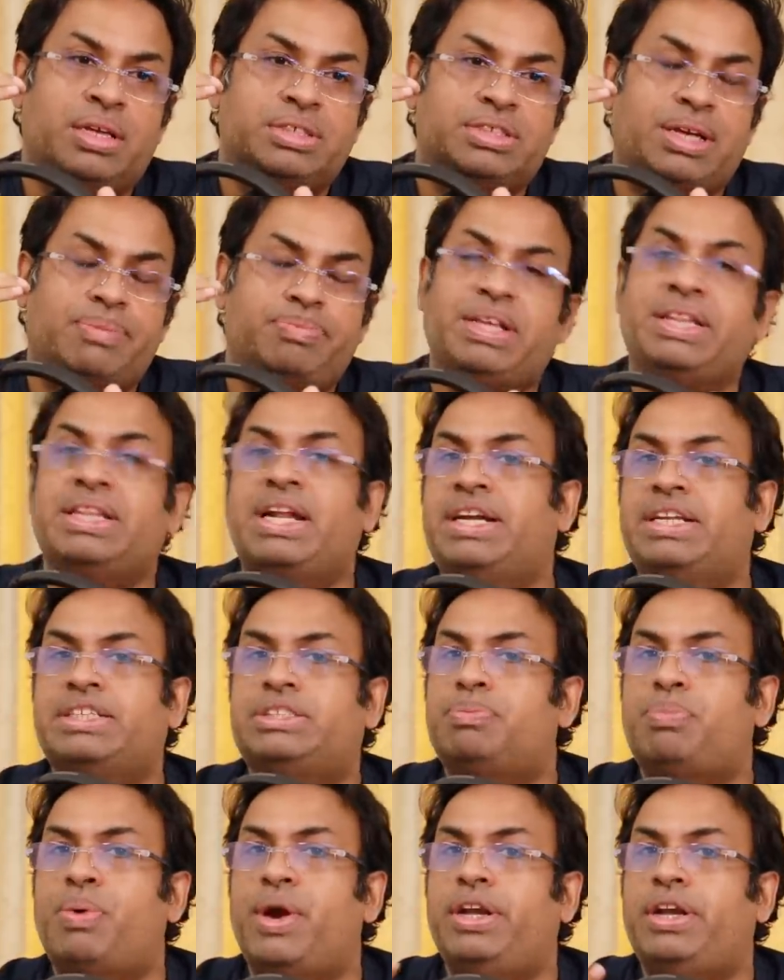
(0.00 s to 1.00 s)
something that
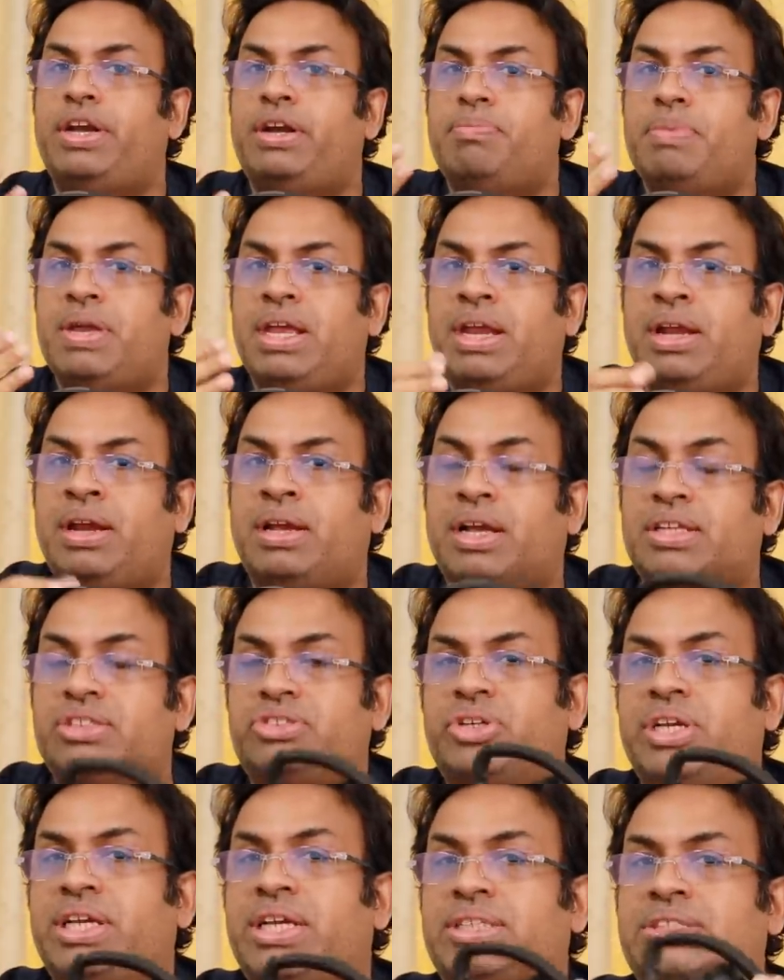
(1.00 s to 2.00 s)
disappointed me,
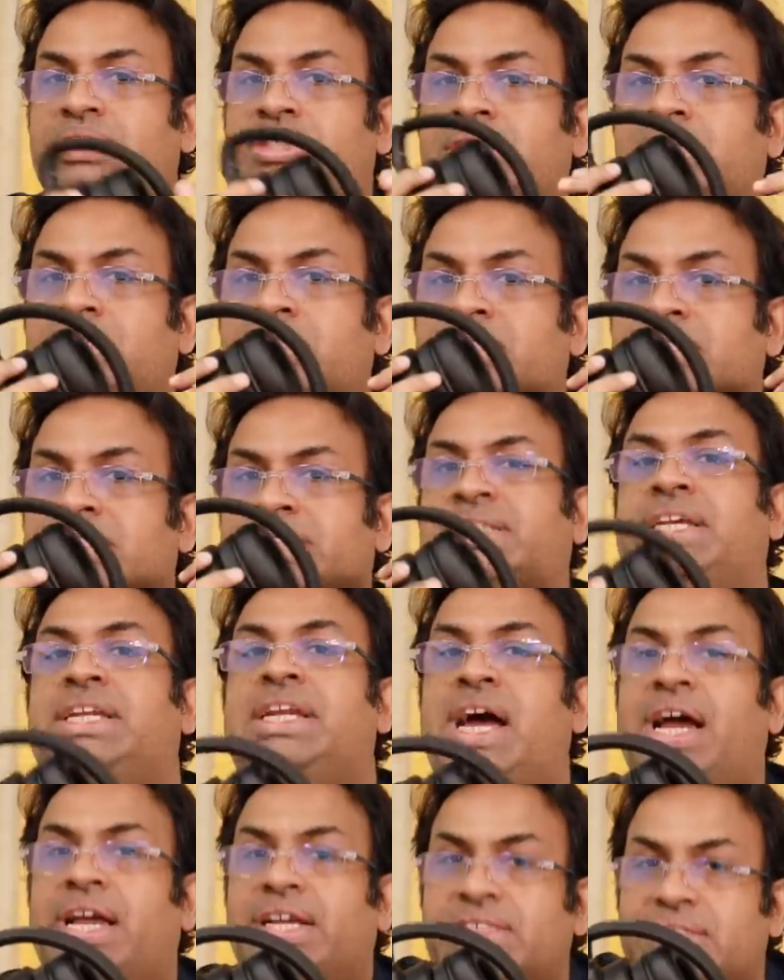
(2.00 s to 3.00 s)
considering it's a
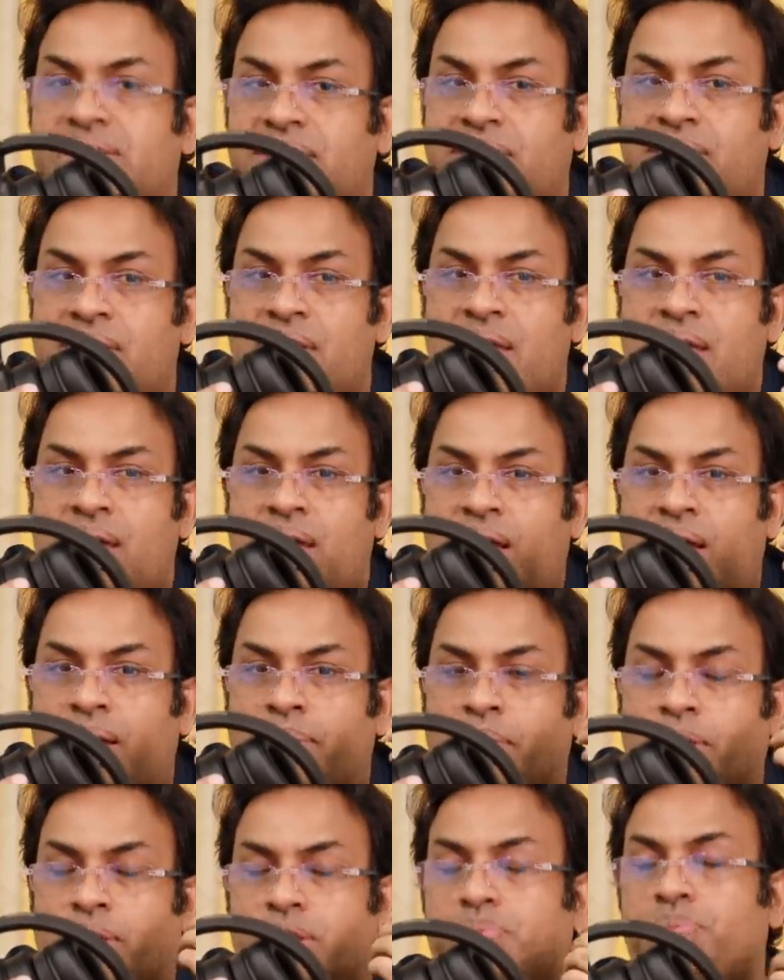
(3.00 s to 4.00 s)
Sennheiser,
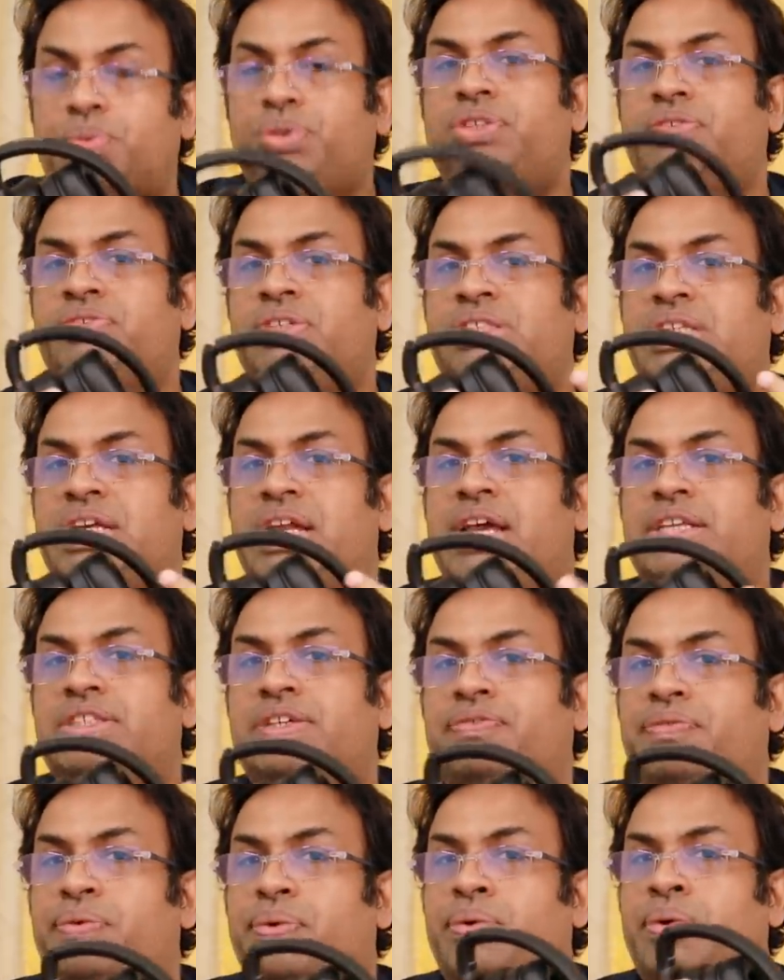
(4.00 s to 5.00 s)
because most of the
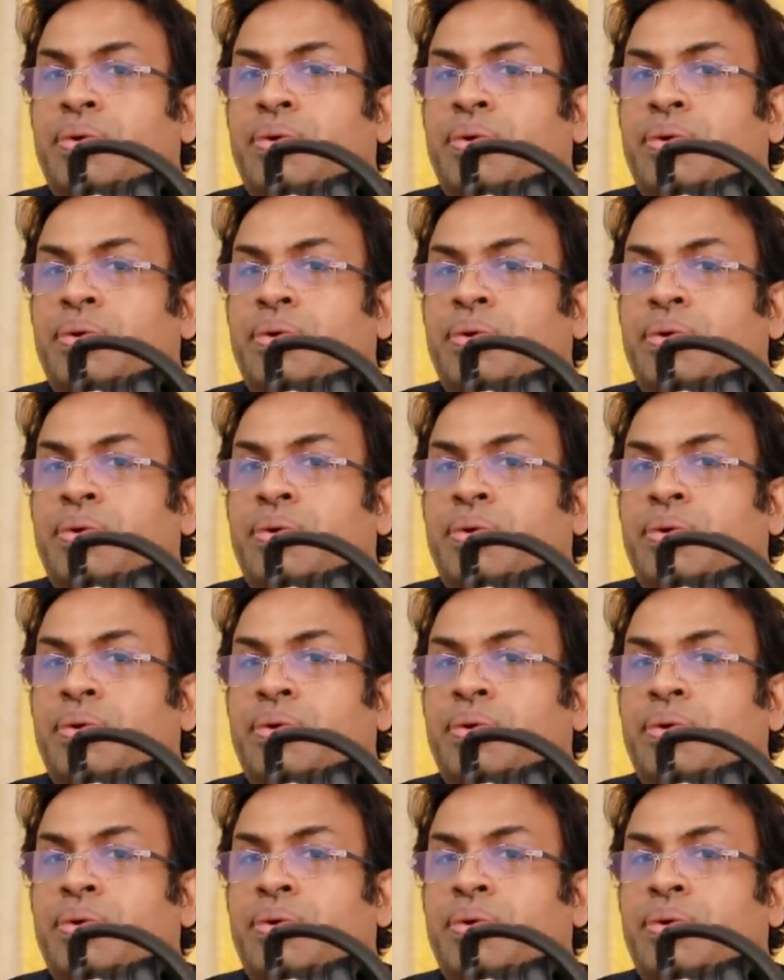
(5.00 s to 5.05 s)
Sennheiser